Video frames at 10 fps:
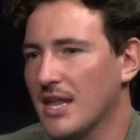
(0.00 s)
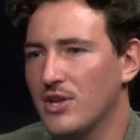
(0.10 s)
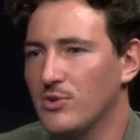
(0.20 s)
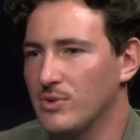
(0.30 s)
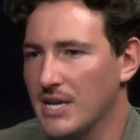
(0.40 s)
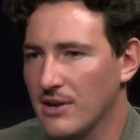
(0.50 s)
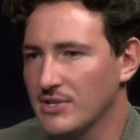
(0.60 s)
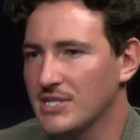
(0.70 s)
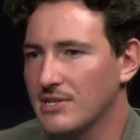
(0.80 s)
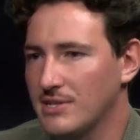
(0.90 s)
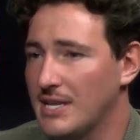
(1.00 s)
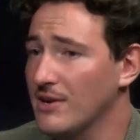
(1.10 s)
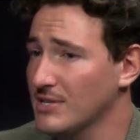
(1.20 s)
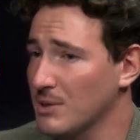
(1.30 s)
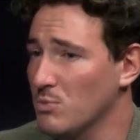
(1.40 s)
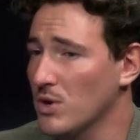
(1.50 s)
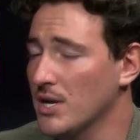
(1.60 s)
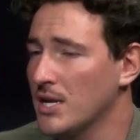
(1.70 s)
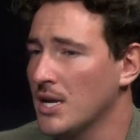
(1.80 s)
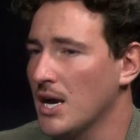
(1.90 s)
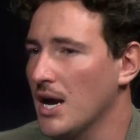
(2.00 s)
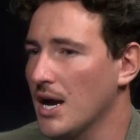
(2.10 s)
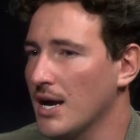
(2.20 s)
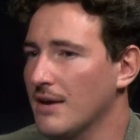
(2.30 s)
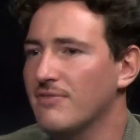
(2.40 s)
that you tell someone if